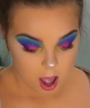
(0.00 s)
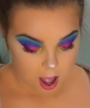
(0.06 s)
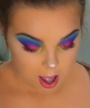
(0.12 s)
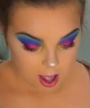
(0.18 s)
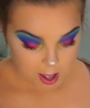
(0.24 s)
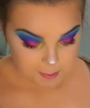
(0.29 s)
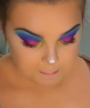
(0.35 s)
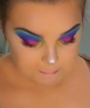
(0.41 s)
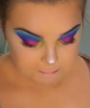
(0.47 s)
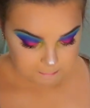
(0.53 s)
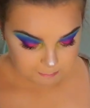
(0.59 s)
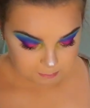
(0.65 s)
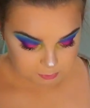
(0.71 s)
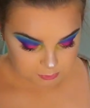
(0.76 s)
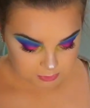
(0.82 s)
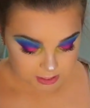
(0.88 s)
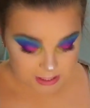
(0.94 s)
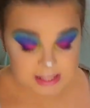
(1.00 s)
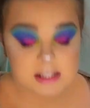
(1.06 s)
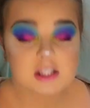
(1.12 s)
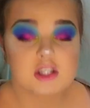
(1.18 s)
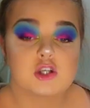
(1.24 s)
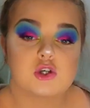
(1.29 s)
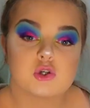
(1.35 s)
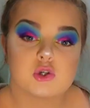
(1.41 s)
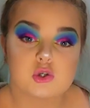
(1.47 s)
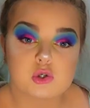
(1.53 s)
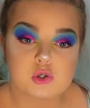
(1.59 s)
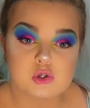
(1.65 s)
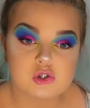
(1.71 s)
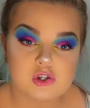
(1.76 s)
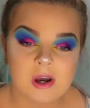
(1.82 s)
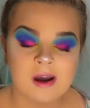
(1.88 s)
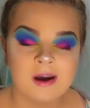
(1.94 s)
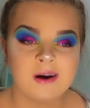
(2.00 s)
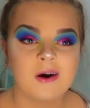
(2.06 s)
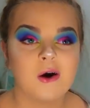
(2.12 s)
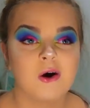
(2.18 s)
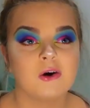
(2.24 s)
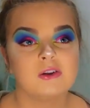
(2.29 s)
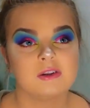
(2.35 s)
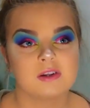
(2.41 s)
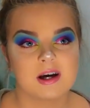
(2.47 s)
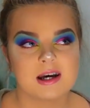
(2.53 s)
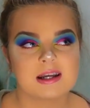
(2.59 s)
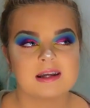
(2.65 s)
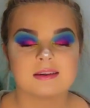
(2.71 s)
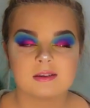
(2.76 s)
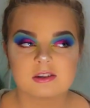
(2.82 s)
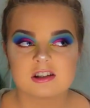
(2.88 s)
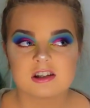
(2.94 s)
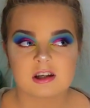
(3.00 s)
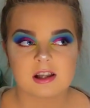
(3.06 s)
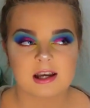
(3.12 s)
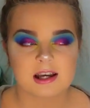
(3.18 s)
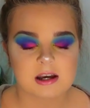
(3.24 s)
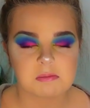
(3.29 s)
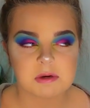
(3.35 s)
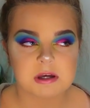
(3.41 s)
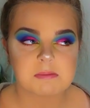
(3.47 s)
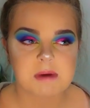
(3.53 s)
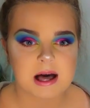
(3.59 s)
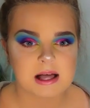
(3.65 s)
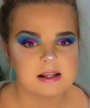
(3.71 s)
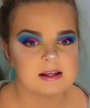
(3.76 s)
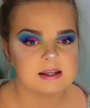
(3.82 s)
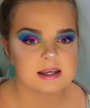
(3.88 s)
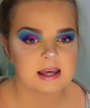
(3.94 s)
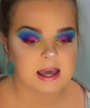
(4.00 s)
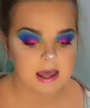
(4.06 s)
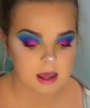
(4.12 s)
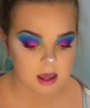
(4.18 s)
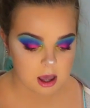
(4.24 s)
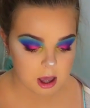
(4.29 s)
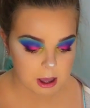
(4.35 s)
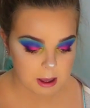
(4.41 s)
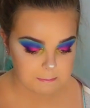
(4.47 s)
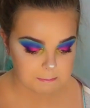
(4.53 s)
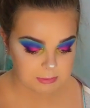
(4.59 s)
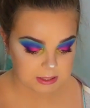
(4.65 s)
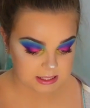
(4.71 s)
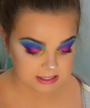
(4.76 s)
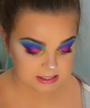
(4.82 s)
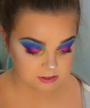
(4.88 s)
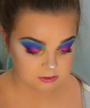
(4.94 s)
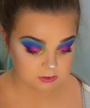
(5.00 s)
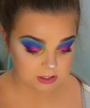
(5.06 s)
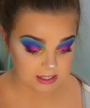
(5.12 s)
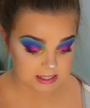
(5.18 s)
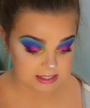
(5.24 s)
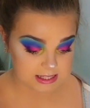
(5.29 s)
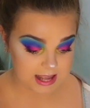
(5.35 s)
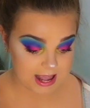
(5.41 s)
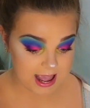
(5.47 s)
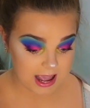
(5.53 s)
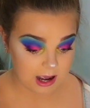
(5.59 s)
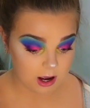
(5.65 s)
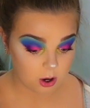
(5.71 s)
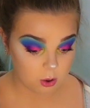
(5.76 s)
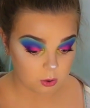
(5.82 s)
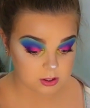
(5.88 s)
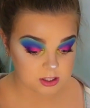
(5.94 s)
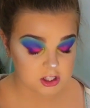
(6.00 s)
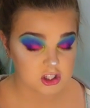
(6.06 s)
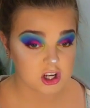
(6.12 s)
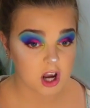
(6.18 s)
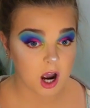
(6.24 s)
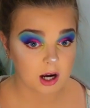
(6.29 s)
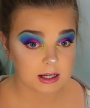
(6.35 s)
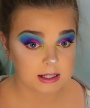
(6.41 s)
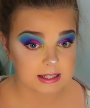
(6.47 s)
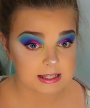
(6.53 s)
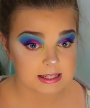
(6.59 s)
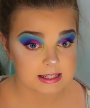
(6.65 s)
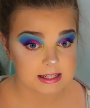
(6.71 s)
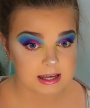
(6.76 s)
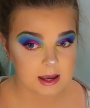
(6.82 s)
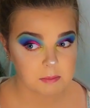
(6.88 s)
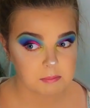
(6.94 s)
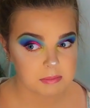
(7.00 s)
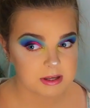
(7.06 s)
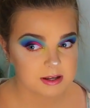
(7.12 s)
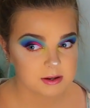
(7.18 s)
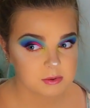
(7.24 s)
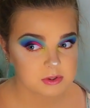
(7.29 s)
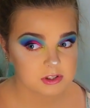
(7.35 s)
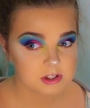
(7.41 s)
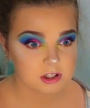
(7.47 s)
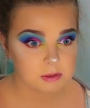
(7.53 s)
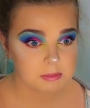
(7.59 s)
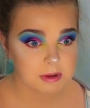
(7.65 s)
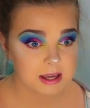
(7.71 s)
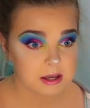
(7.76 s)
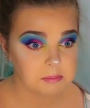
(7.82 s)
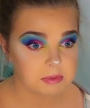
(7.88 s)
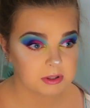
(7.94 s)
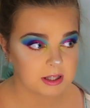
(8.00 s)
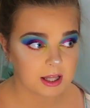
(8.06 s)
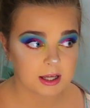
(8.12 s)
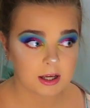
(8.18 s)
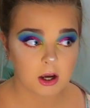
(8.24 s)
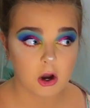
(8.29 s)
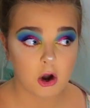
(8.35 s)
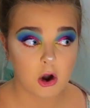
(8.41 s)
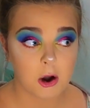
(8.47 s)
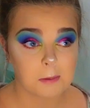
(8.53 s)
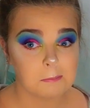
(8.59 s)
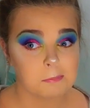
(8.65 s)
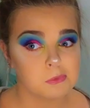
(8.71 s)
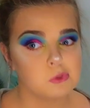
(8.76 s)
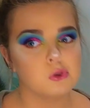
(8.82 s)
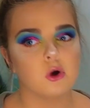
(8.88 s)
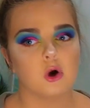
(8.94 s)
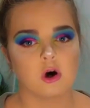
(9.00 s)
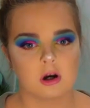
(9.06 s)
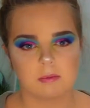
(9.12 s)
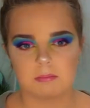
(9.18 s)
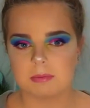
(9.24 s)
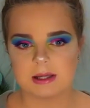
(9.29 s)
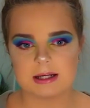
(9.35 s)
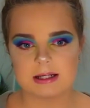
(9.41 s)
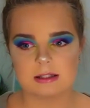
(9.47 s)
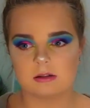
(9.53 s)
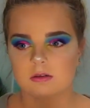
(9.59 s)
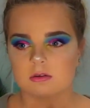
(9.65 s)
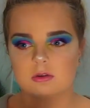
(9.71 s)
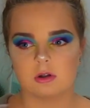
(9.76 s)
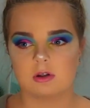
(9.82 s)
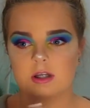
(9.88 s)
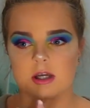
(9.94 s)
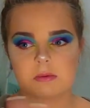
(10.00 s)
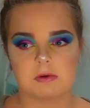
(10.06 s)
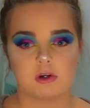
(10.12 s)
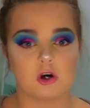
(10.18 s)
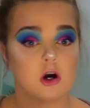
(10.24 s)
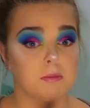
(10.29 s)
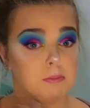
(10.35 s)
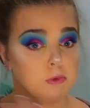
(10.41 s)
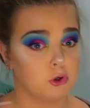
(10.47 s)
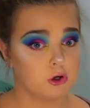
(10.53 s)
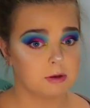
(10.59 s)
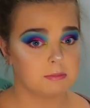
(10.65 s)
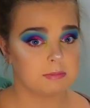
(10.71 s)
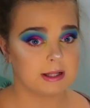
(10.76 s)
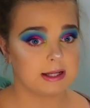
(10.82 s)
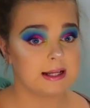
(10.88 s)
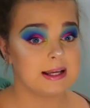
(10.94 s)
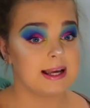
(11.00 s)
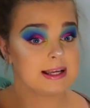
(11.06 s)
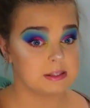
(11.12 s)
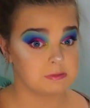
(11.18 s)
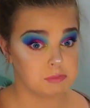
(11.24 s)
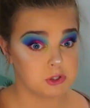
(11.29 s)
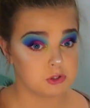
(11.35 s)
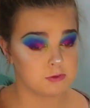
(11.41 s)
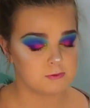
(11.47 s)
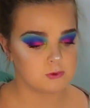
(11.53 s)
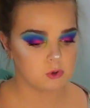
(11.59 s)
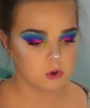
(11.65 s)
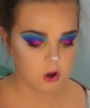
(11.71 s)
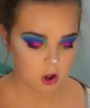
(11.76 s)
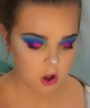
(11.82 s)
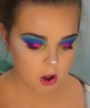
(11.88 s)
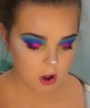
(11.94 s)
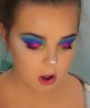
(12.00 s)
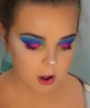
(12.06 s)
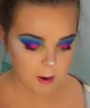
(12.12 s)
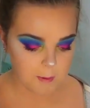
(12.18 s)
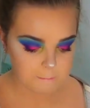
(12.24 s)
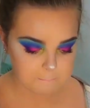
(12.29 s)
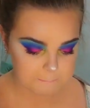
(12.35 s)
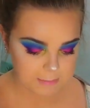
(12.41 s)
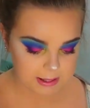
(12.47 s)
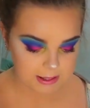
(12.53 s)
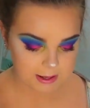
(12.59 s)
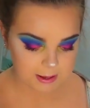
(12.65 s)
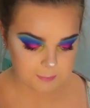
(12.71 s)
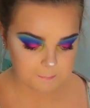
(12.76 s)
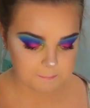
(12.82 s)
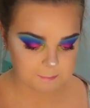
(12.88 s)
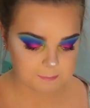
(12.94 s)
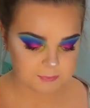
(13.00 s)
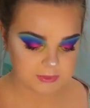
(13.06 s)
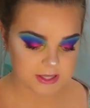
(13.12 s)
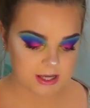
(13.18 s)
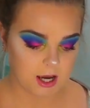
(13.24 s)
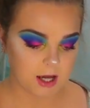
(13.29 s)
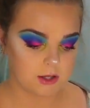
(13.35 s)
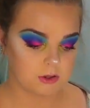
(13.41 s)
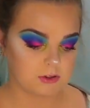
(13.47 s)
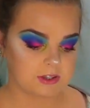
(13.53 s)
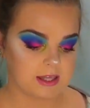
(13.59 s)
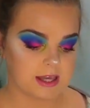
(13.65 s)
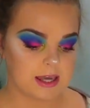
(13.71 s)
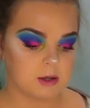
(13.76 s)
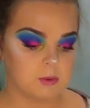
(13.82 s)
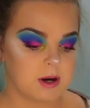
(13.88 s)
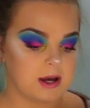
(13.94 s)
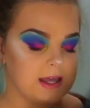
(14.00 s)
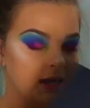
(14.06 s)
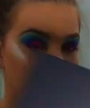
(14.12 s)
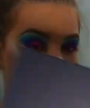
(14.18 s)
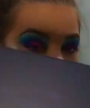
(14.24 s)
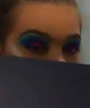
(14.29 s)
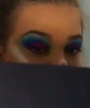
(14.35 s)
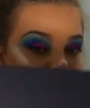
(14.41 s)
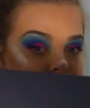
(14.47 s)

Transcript: Um, it's huge. Online it looked like a big palette, yeah, but I didn't realise how chunky and big it was going to be, but like, I'm not complaining, don't get me wrong, I'm not complaining, it's beautiful. But um, yeah, I got the E Y N.